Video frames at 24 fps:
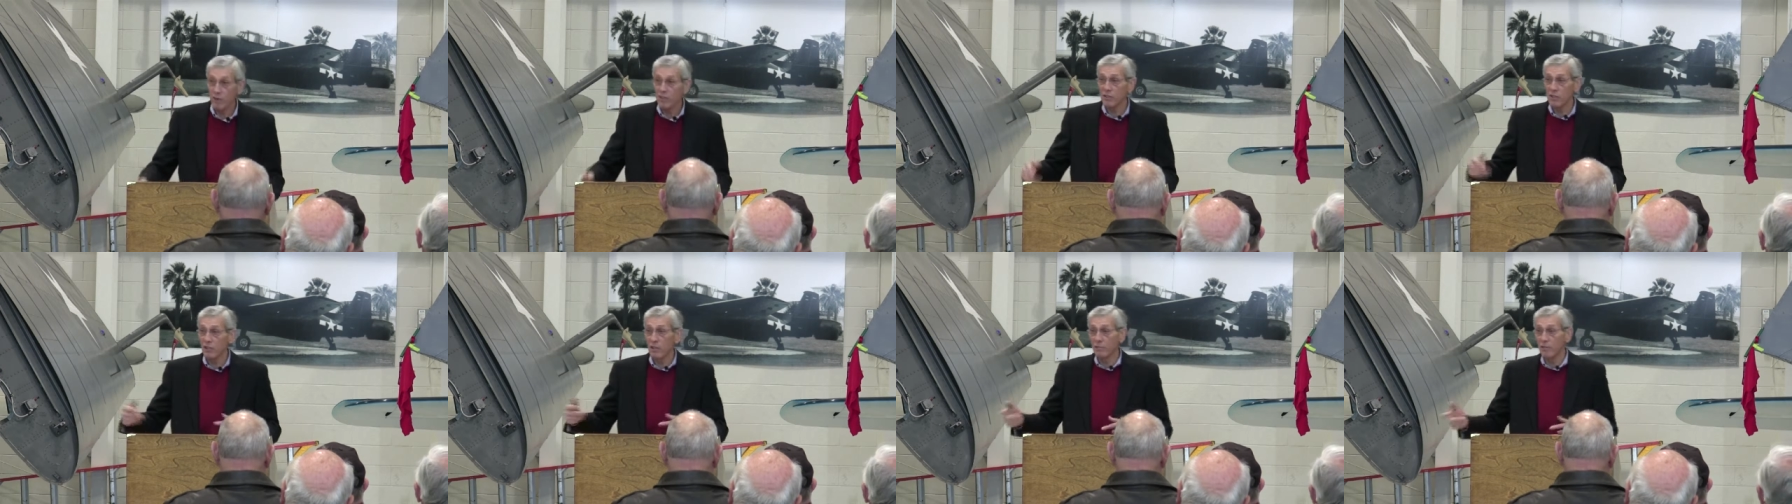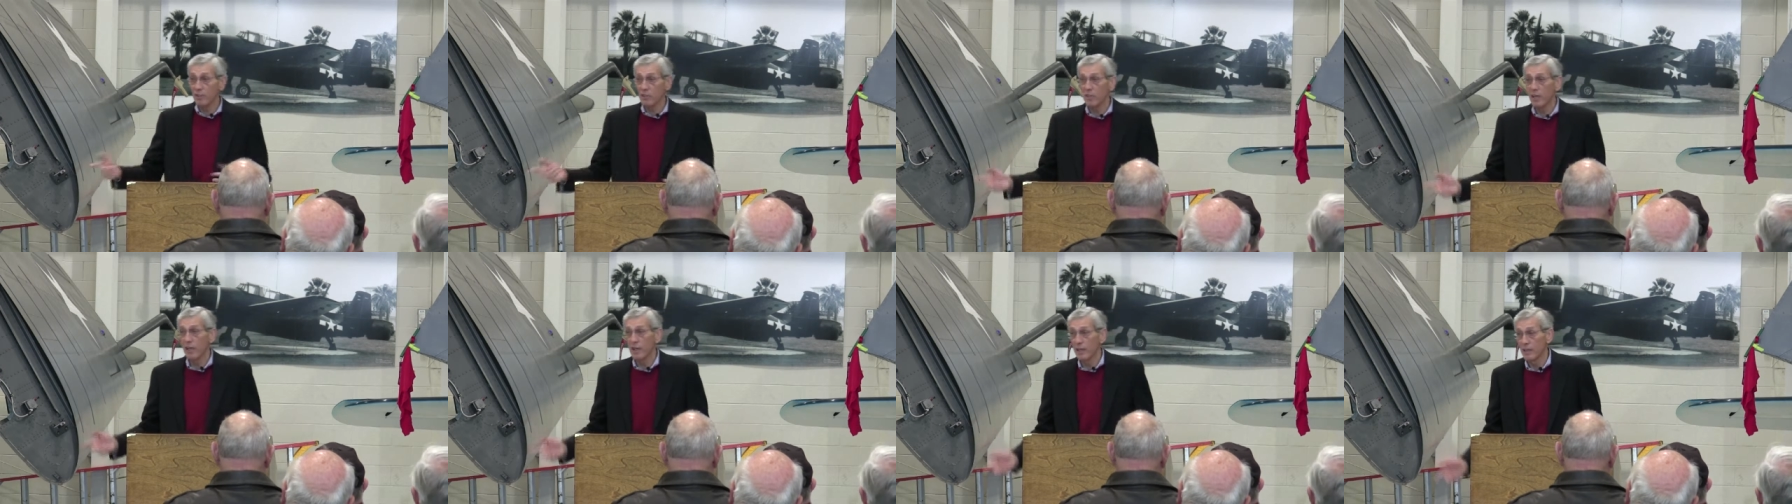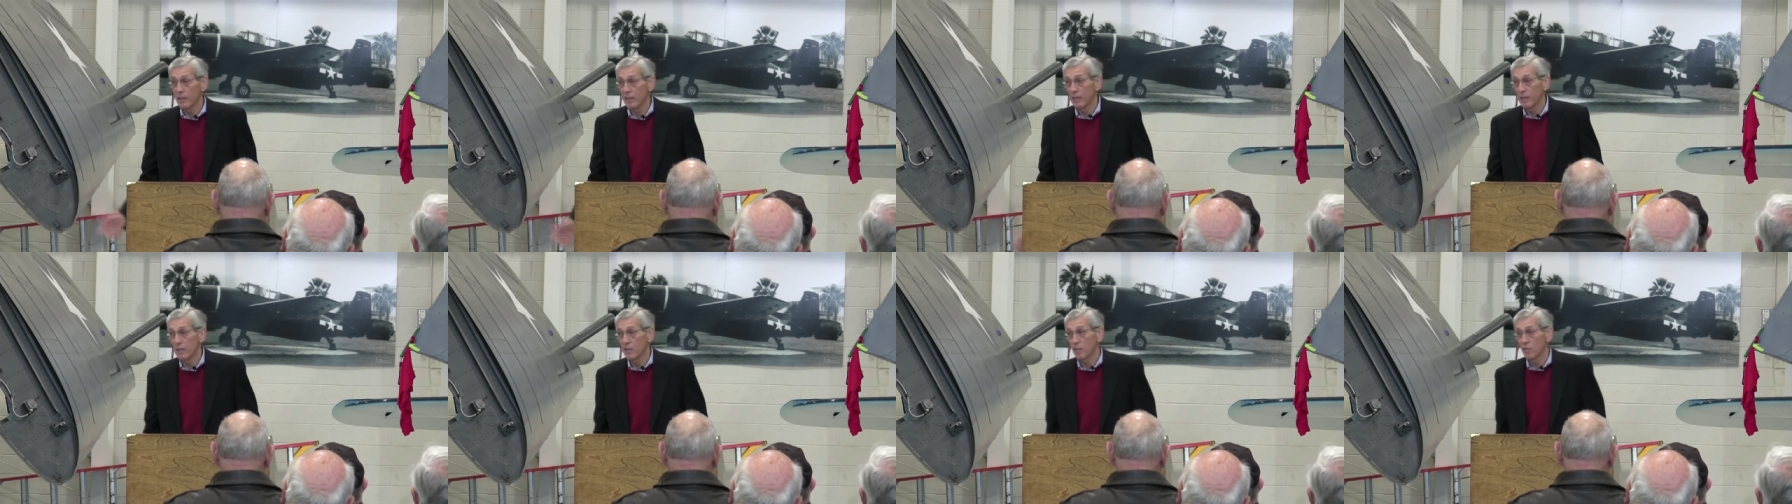of the rest of us
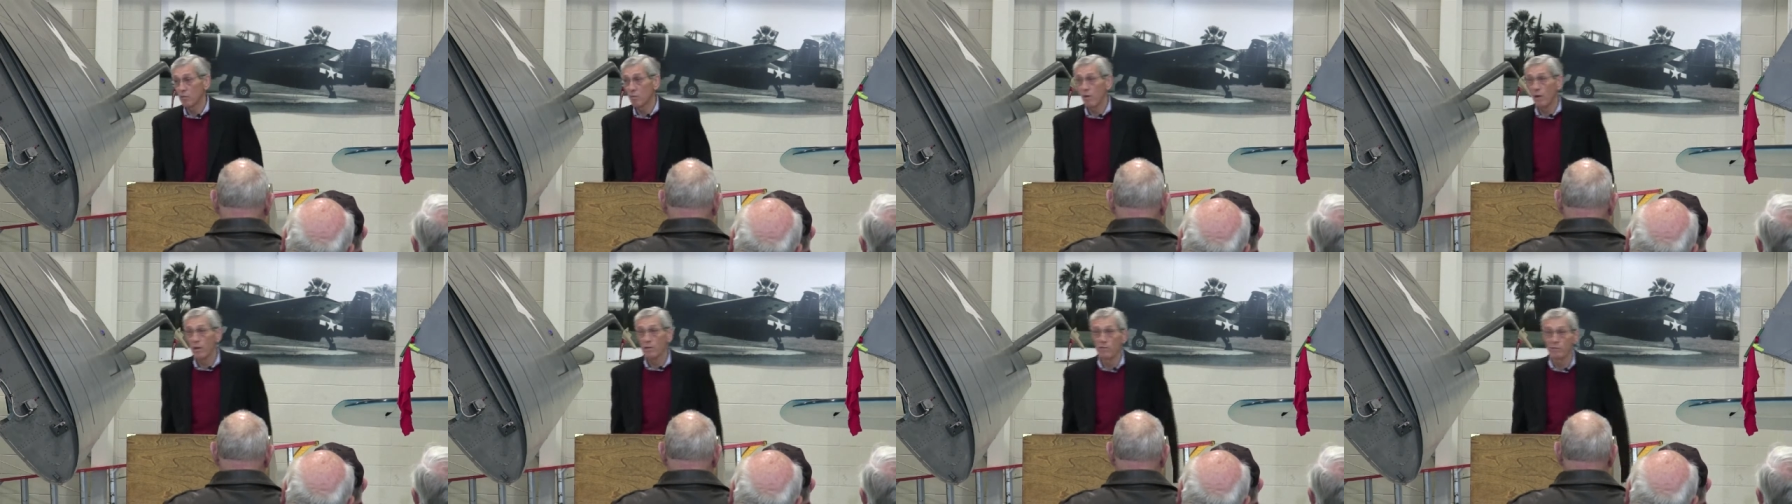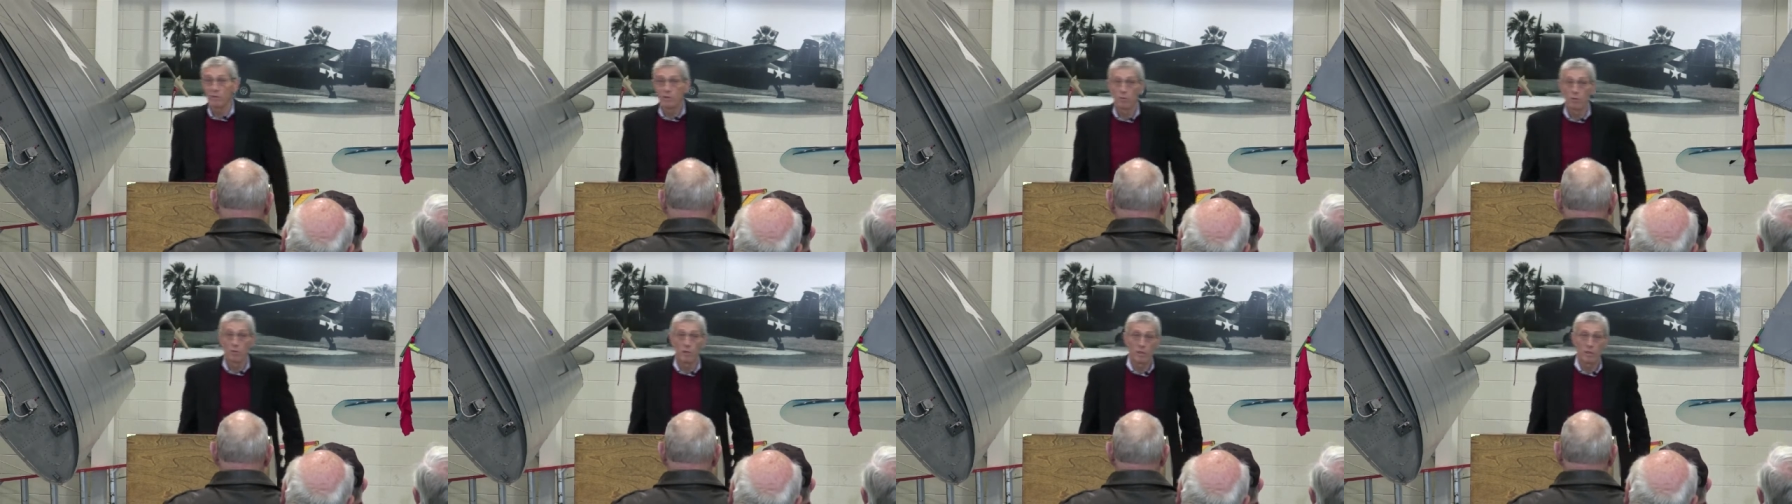had in this squadron